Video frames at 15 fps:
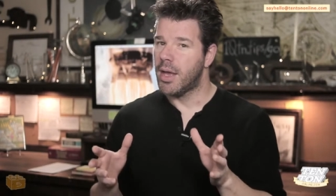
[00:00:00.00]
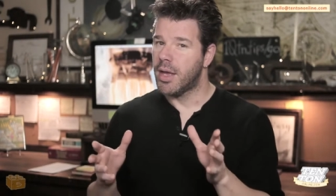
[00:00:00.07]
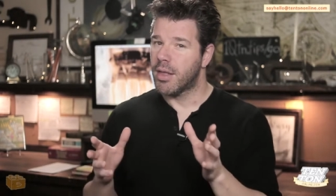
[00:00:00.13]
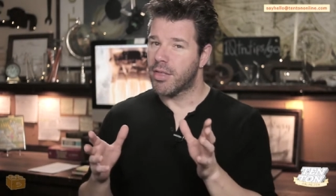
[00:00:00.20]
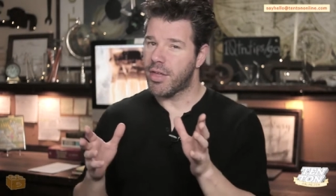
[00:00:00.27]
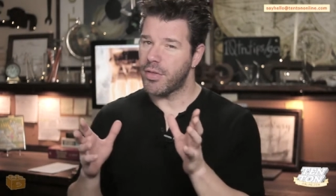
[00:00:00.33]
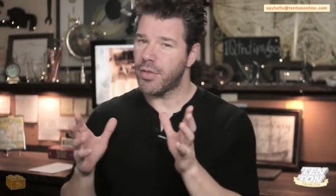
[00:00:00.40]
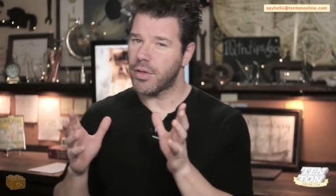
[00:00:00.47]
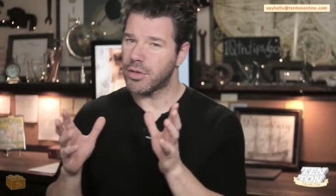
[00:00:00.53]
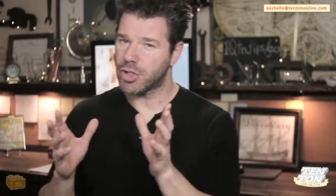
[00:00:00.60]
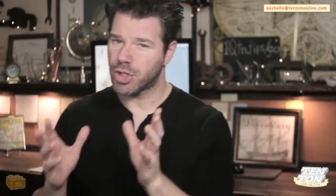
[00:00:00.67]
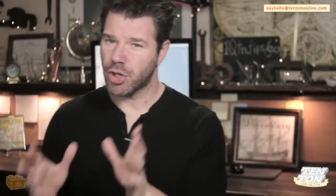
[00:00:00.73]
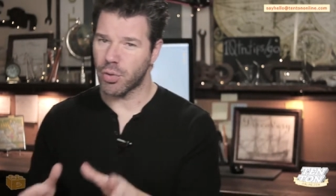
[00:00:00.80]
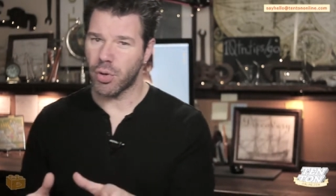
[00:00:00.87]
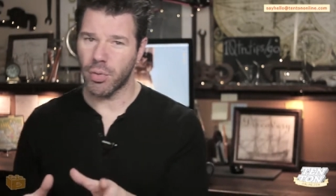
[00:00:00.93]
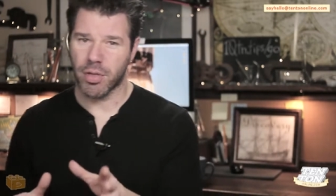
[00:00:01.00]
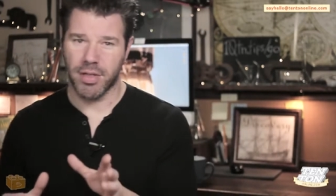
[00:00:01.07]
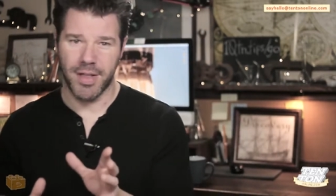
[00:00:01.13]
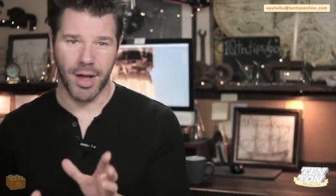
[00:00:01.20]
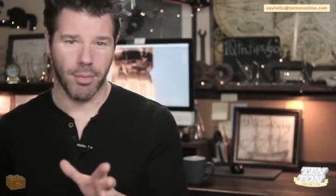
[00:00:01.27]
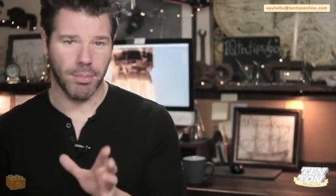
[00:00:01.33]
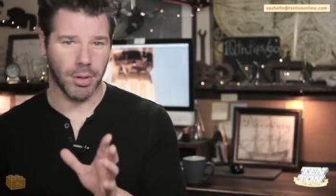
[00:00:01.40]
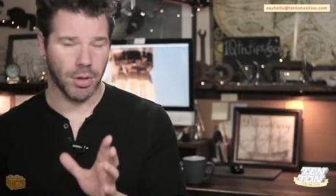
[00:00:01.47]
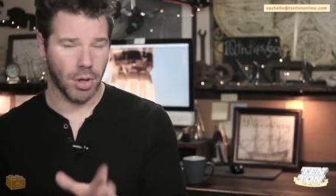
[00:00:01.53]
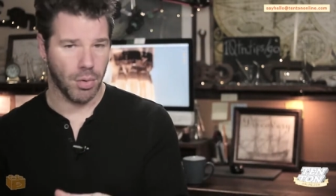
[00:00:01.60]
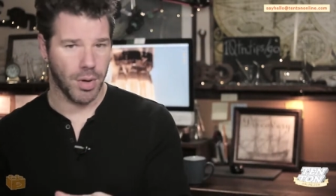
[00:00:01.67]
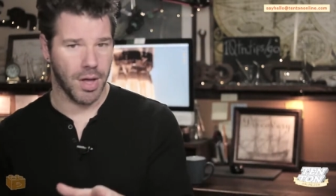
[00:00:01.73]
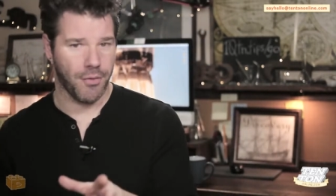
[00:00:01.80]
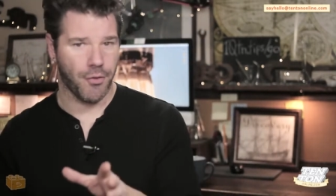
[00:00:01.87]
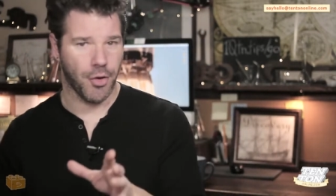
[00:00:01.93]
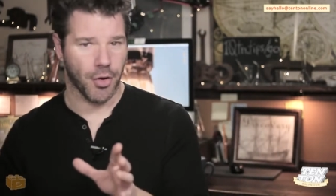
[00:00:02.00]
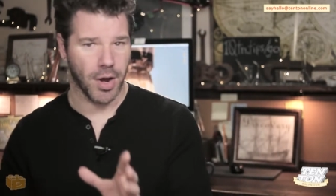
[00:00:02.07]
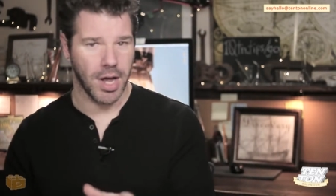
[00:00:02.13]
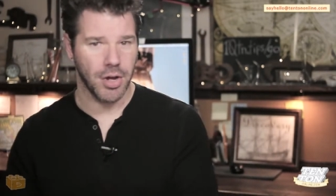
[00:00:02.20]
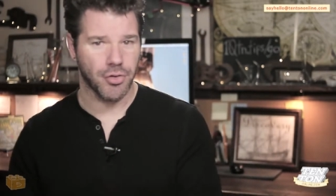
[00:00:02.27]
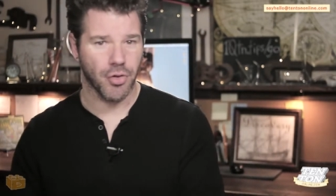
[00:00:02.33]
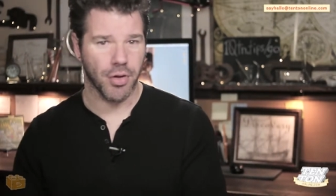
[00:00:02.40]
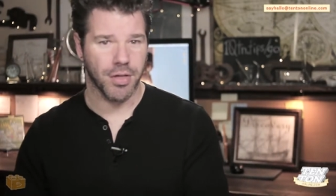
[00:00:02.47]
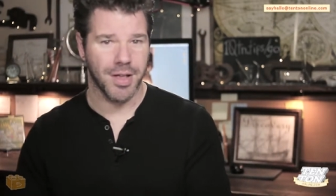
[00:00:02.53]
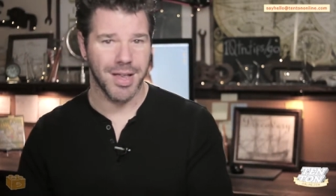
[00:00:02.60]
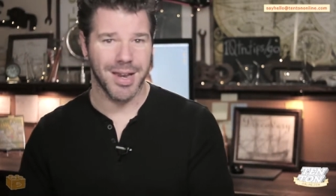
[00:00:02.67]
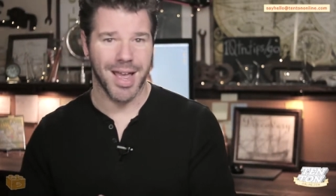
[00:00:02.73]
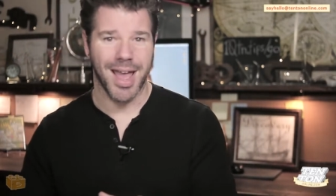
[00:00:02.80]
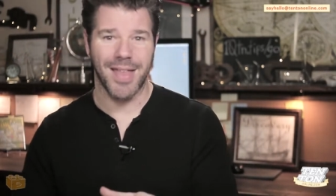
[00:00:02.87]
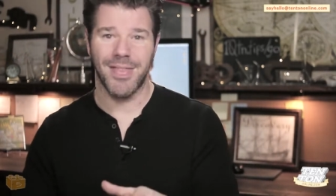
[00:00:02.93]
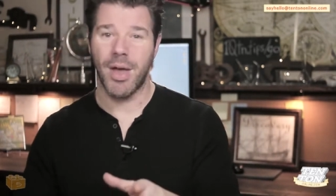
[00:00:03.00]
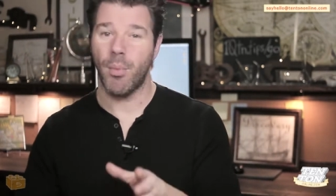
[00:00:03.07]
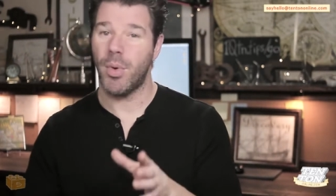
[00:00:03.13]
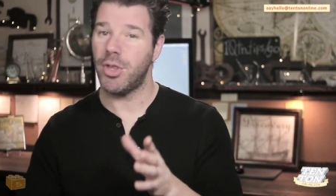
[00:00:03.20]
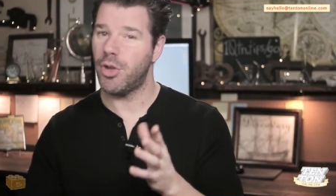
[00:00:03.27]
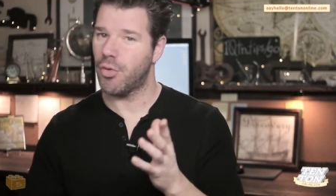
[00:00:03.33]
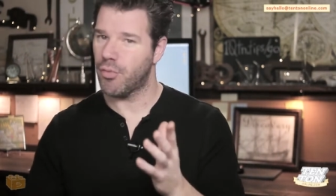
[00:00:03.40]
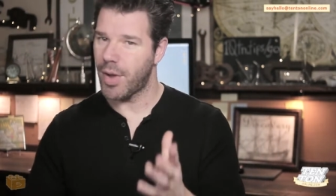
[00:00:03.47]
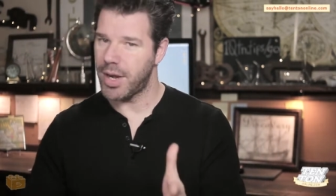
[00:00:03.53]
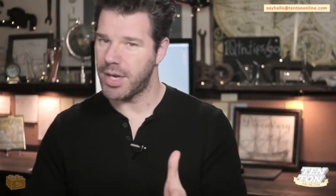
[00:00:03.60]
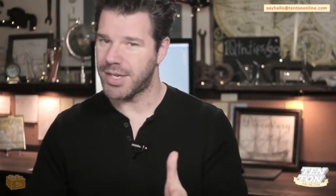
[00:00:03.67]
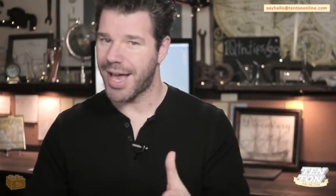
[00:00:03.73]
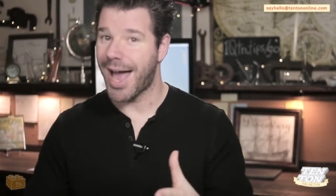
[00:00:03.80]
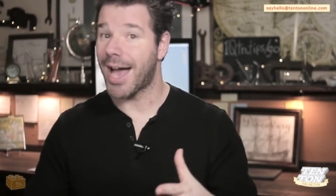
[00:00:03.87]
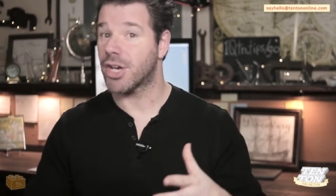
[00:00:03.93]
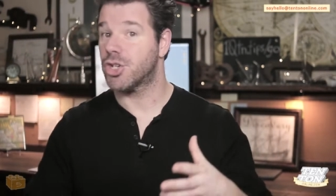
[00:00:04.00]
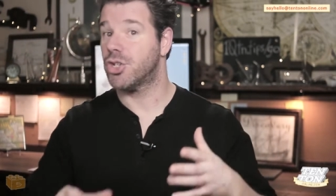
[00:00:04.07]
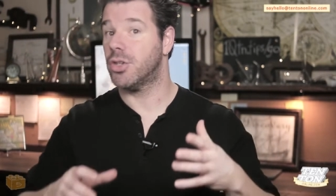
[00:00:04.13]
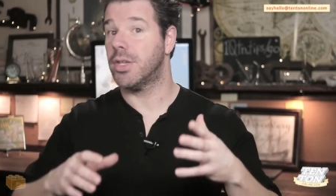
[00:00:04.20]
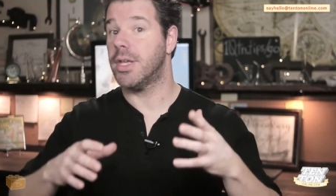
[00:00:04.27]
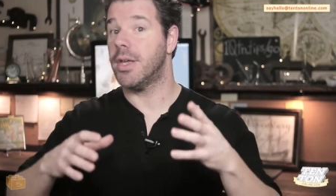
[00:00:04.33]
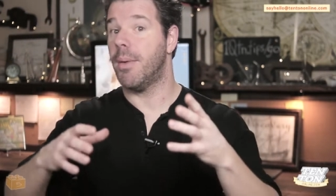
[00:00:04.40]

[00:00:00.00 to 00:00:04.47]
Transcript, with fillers: See the show notes down below if you're interested, and then when you're ready to actually